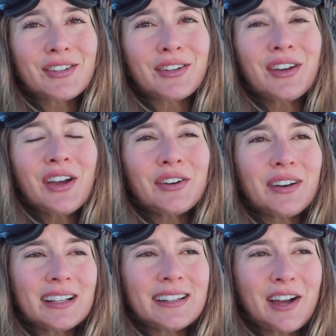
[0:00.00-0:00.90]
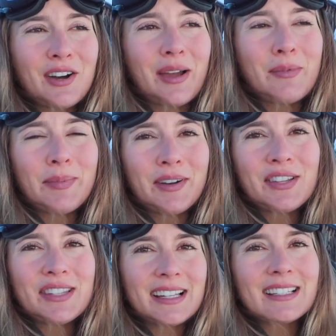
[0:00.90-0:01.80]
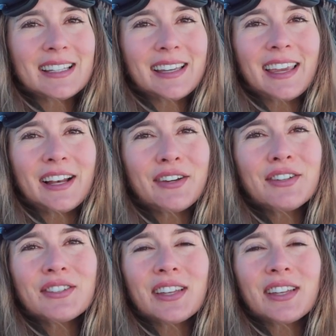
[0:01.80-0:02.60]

So right now I'm about 60 kilos